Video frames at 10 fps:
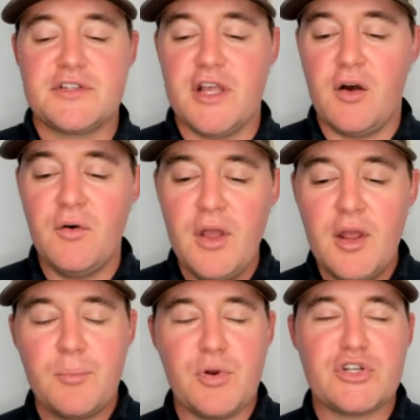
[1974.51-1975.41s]
So
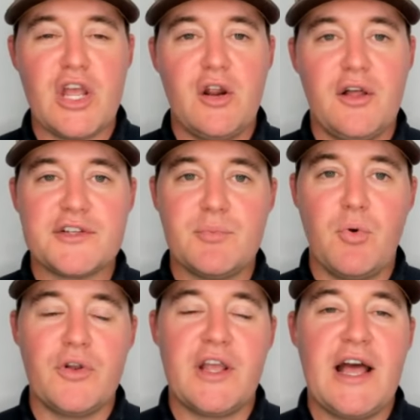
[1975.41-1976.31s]
Appreciate all the
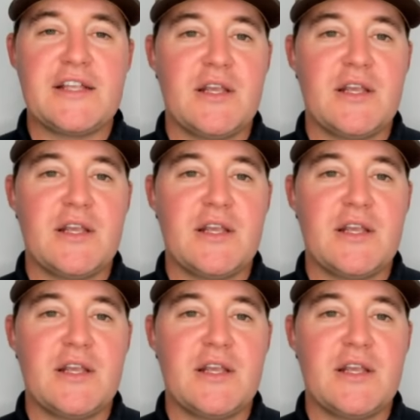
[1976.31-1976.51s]
support, you guys,